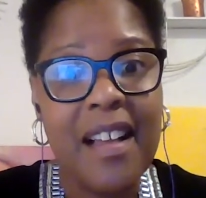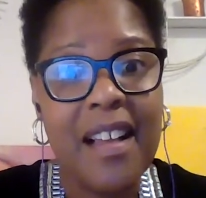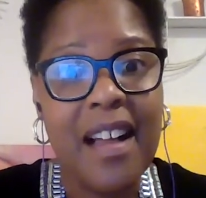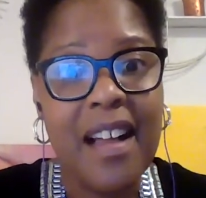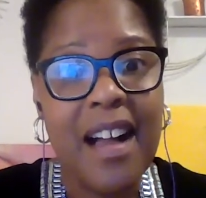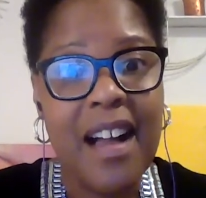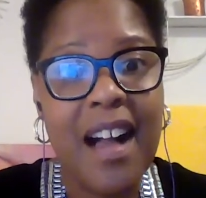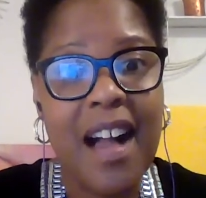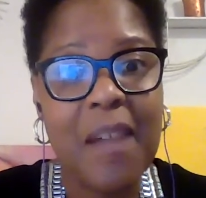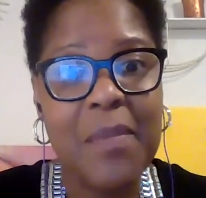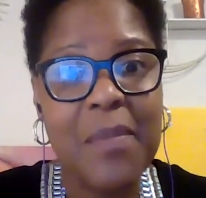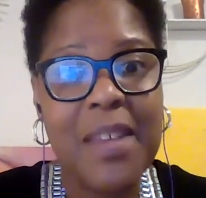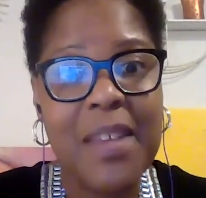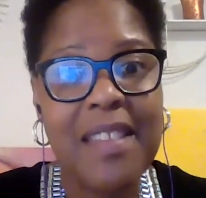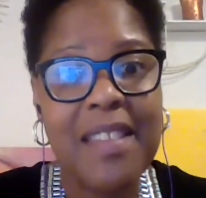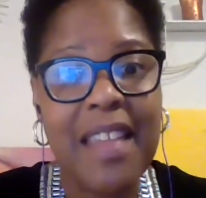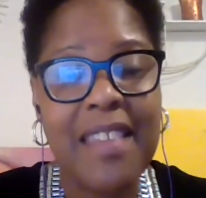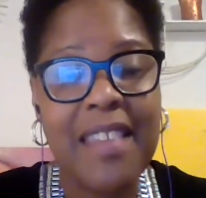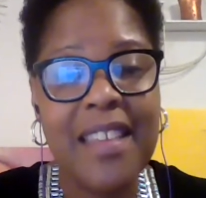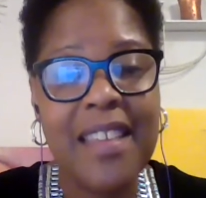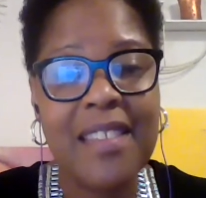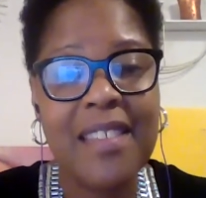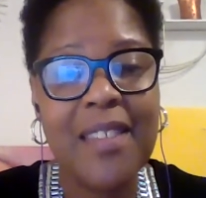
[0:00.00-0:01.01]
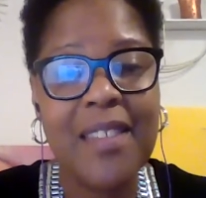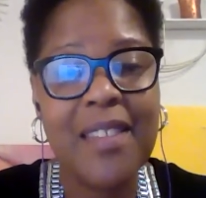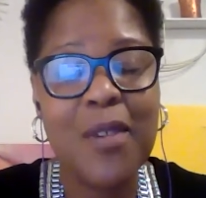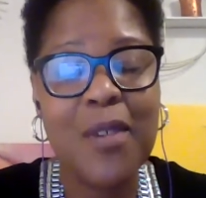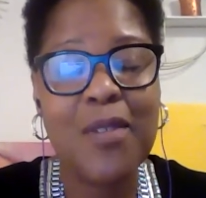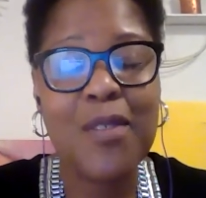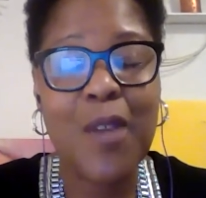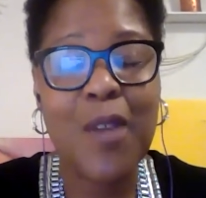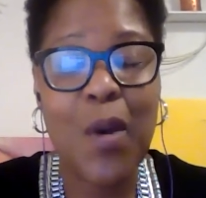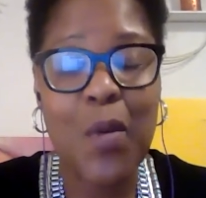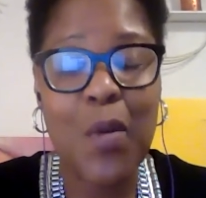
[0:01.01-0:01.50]
because um, I think
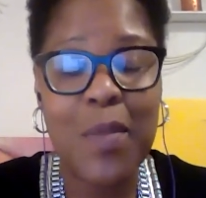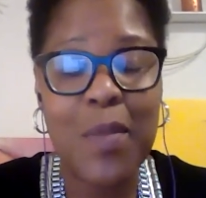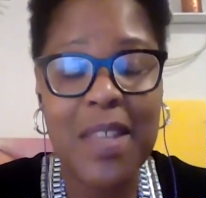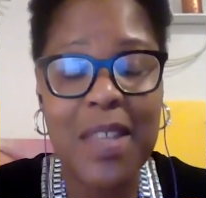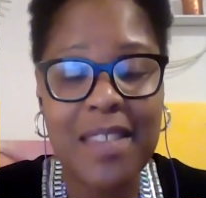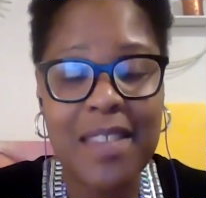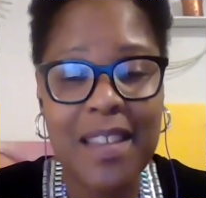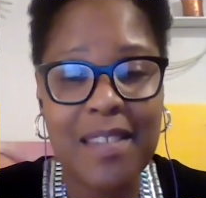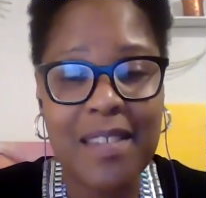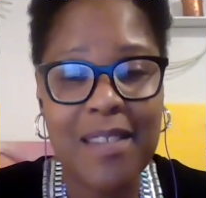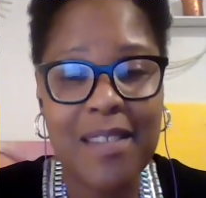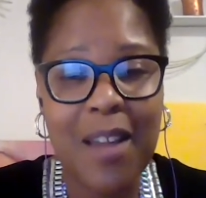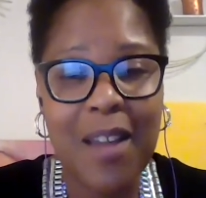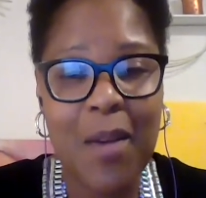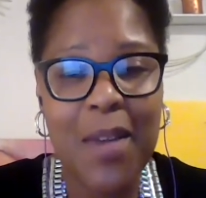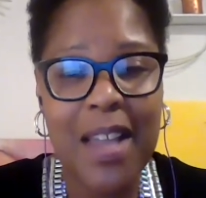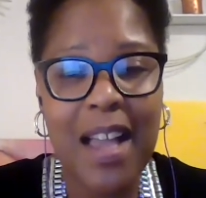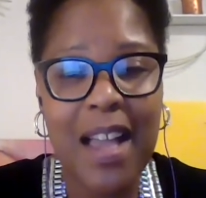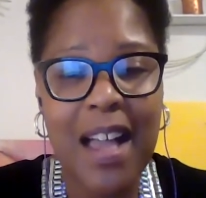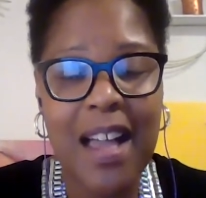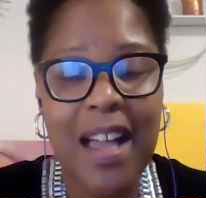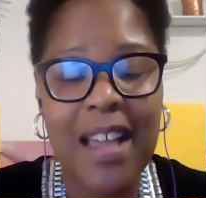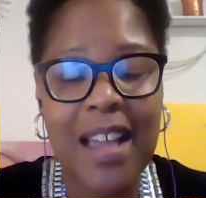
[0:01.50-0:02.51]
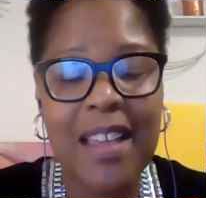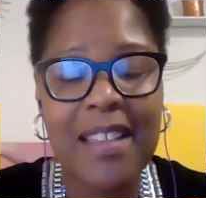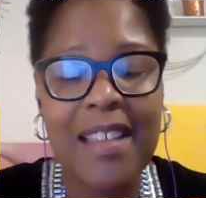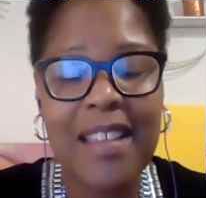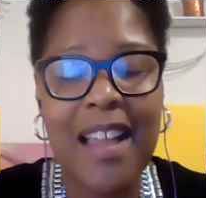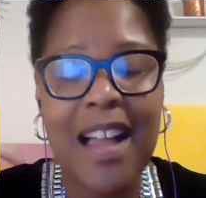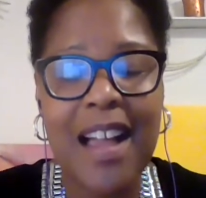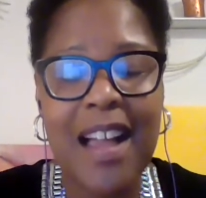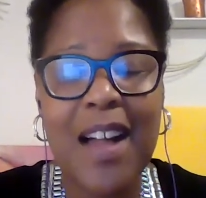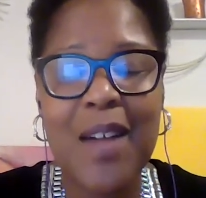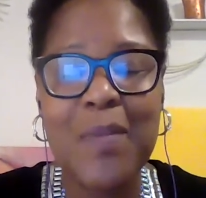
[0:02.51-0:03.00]
there's so many things going
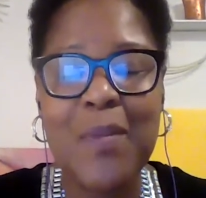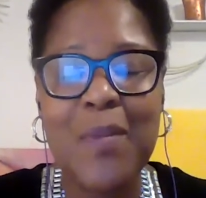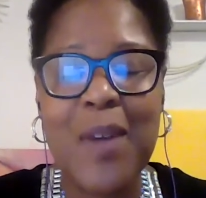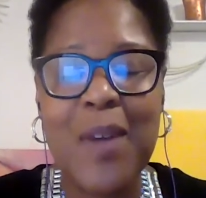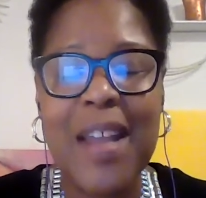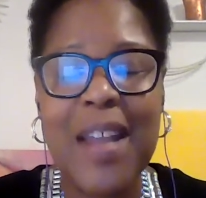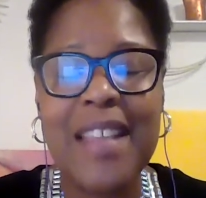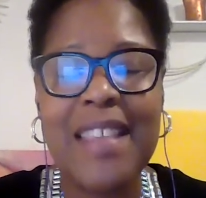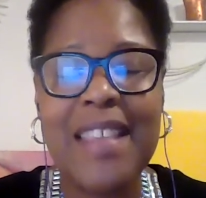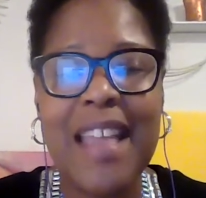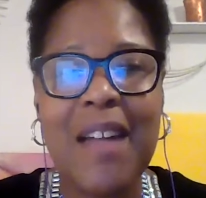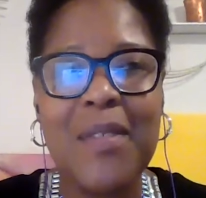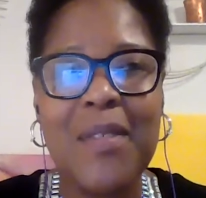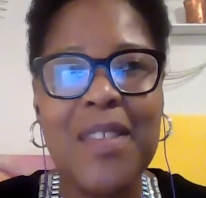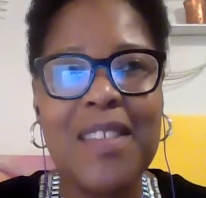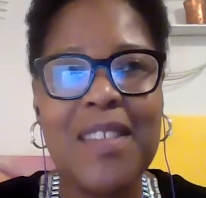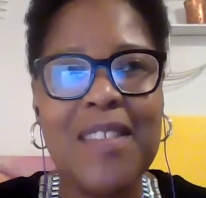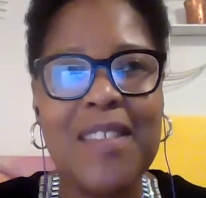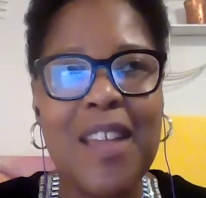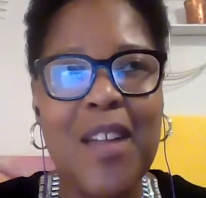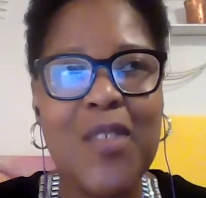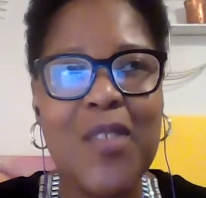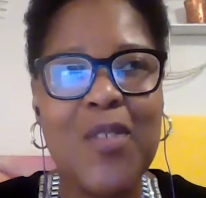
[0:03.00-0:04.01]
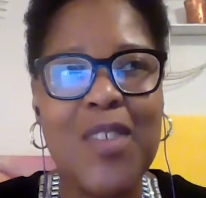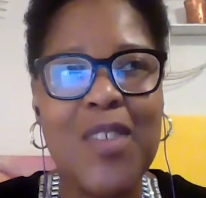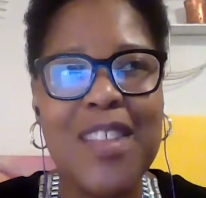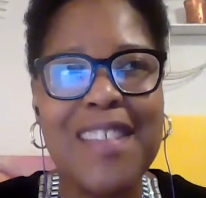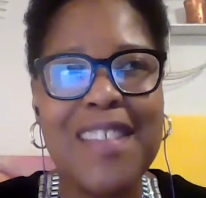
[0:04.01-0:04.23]
on um, right now in this country.